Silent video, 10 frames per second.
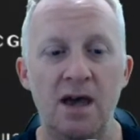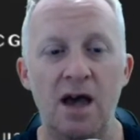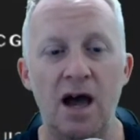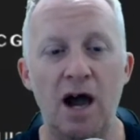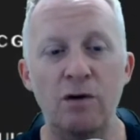
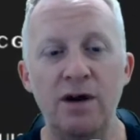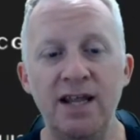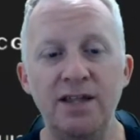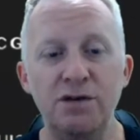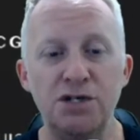Our
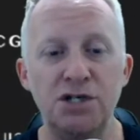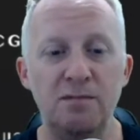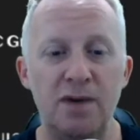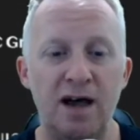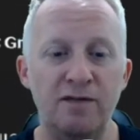
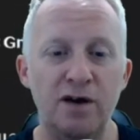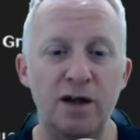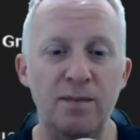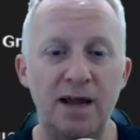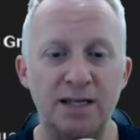leadership have
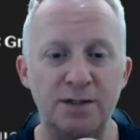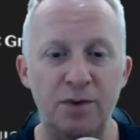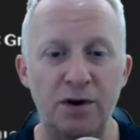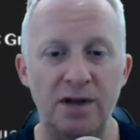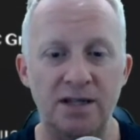global
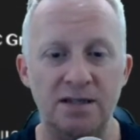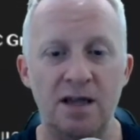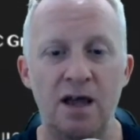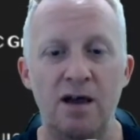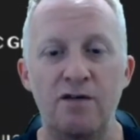experience
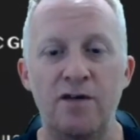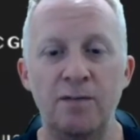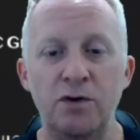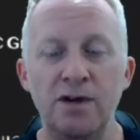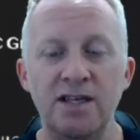
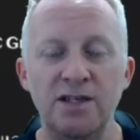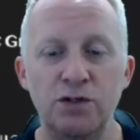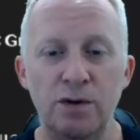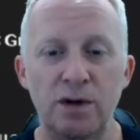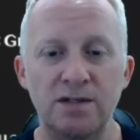from Credit
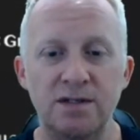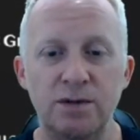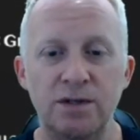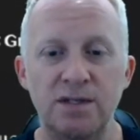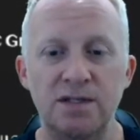
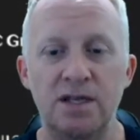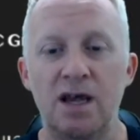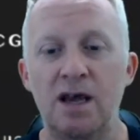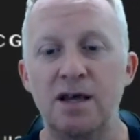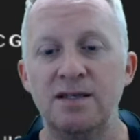Suisse,
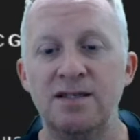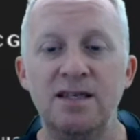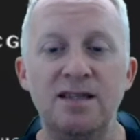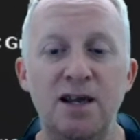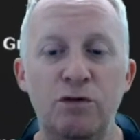
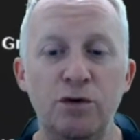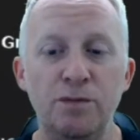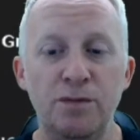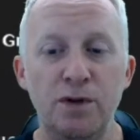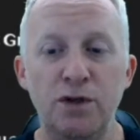
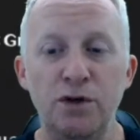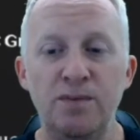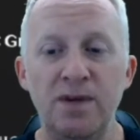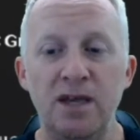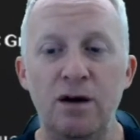Citigroup, U
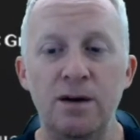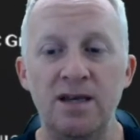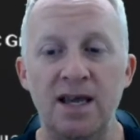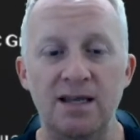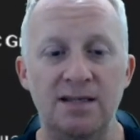B S, O
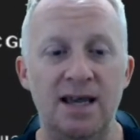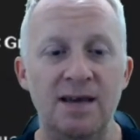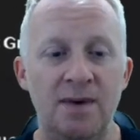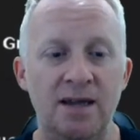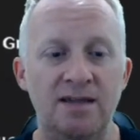K X,
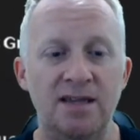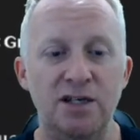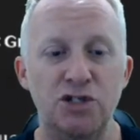M I T.